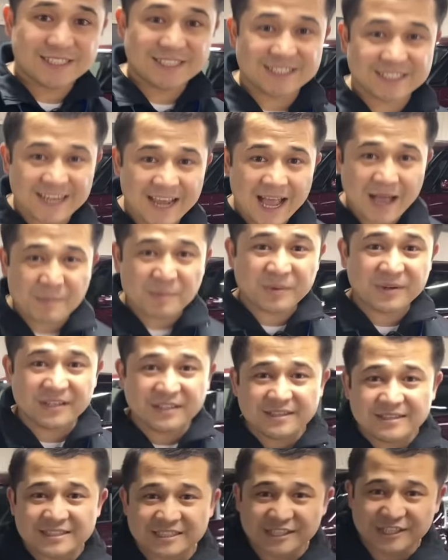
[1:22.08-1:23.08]

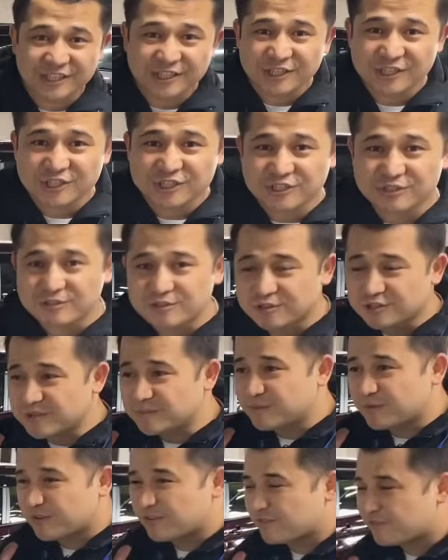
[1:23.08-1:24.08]
Japanese engineering
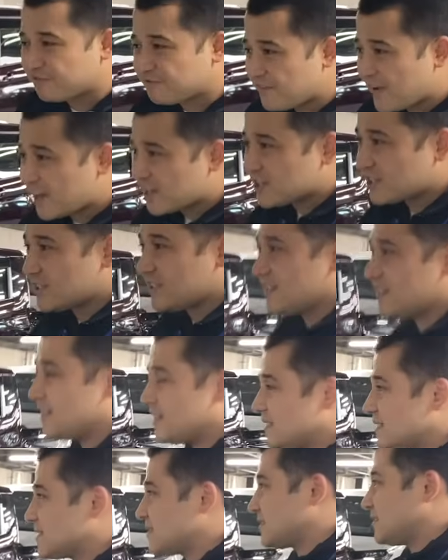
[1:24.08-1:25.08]
perfection it
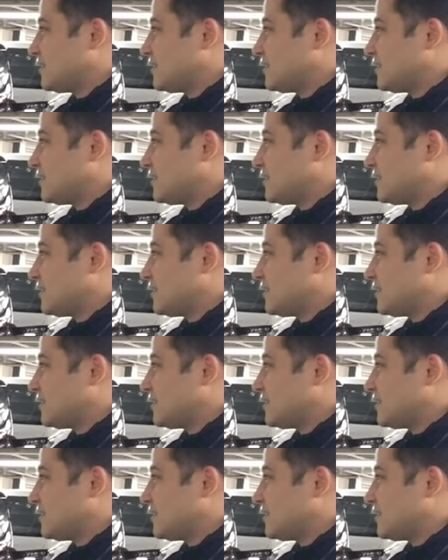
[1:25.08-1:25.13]
is.